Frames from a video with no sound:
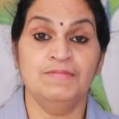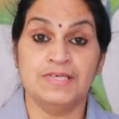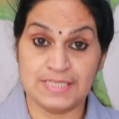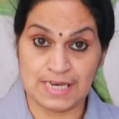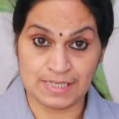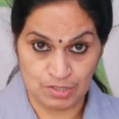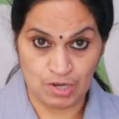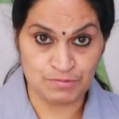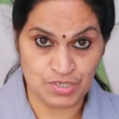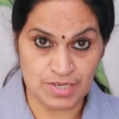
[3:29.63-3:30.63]
select the
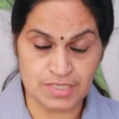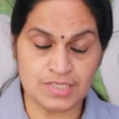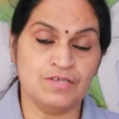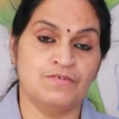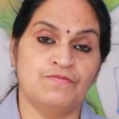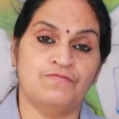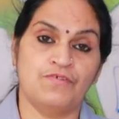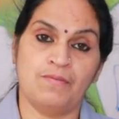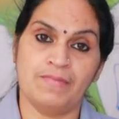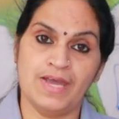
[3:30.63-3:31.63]
options,
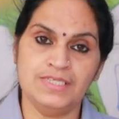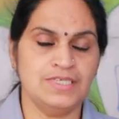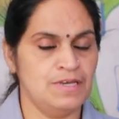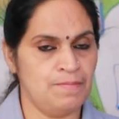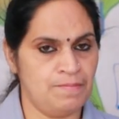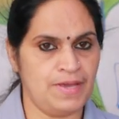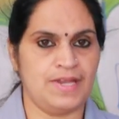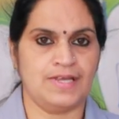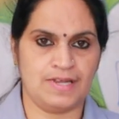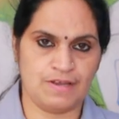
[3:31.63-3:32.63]
format
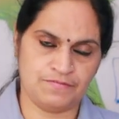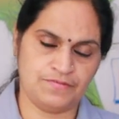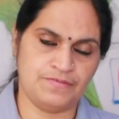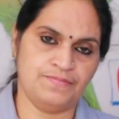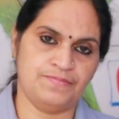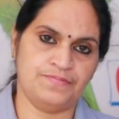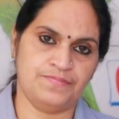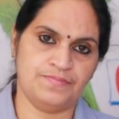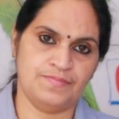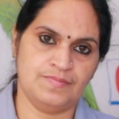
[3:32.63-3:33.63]
paragraph.
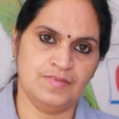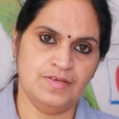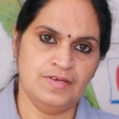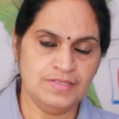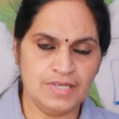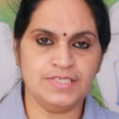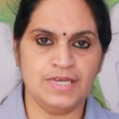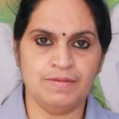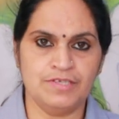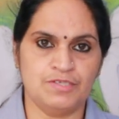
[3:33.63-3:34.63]
That
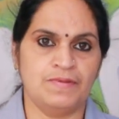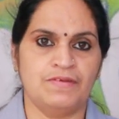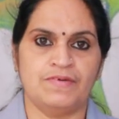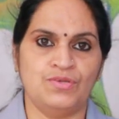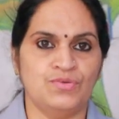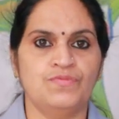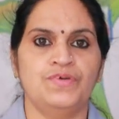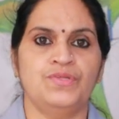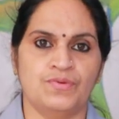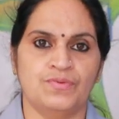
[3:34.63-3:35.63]
time display one new
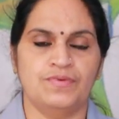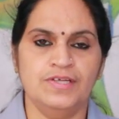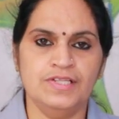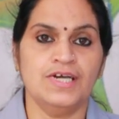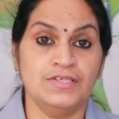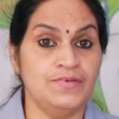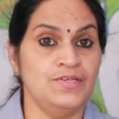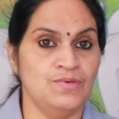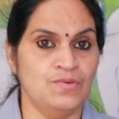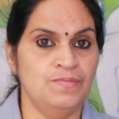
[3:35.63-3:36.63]
window. In that
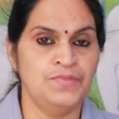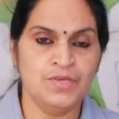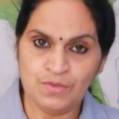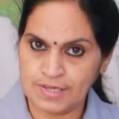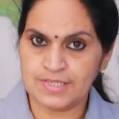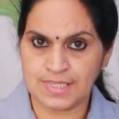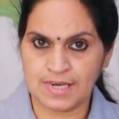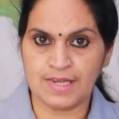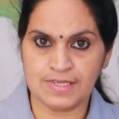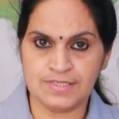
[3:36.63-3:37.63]
window you can
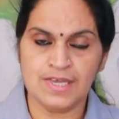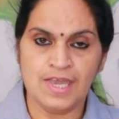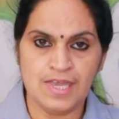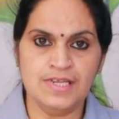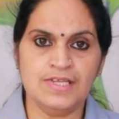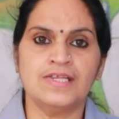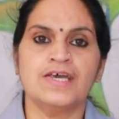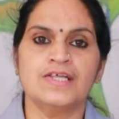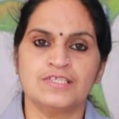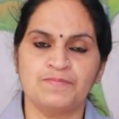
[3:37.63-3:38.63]
select indent
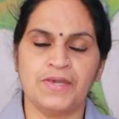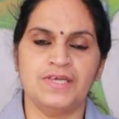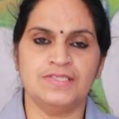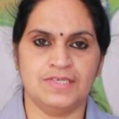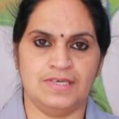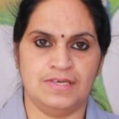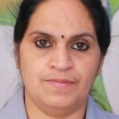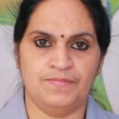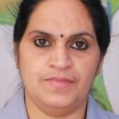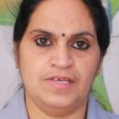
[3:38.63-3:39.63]
and spacing,
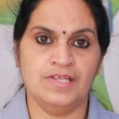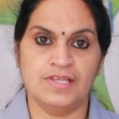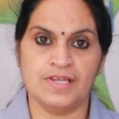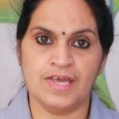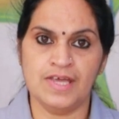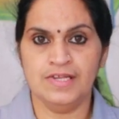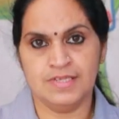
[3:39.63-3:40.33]
then